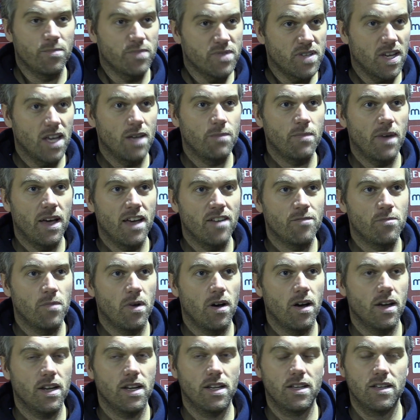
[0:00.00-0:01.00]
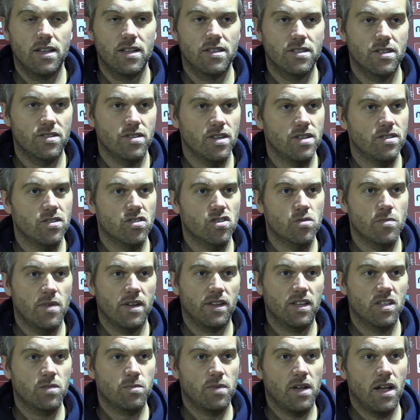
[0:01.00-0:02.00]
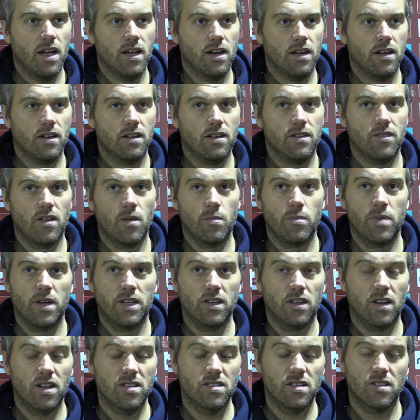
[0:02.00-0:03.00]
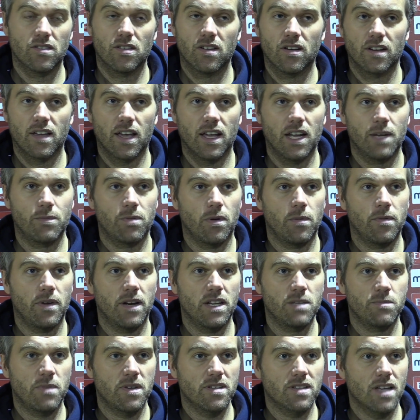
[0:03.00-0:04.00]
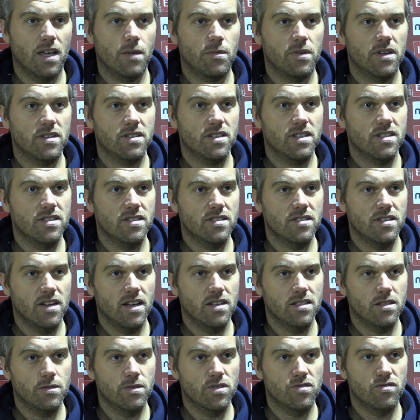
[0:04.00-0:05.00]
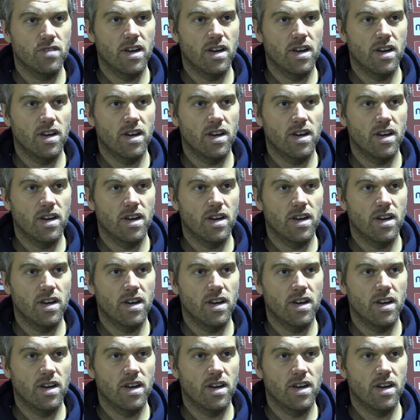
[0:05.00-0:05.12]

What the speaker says: teammate of mine, he's a tremendous player, and if I'm being honest, I thought Kenny probably had his best game of the season today, so his